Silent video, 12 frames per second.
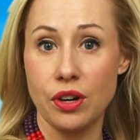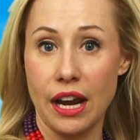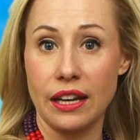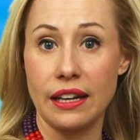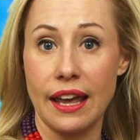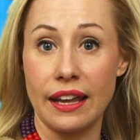
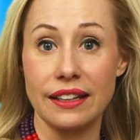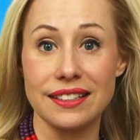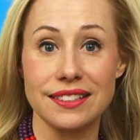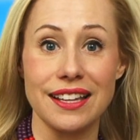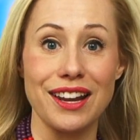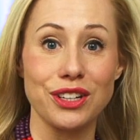trading and
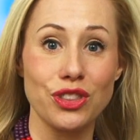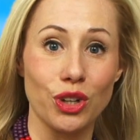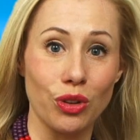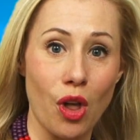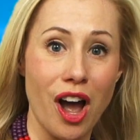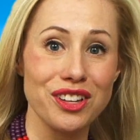extended
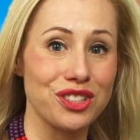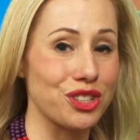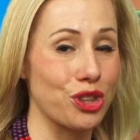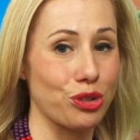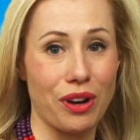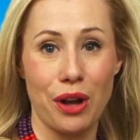their
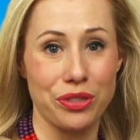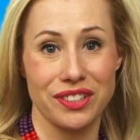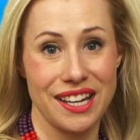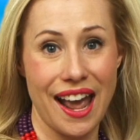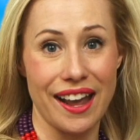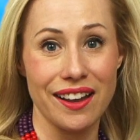losses throughout the
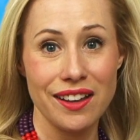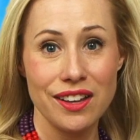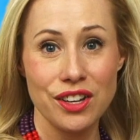day.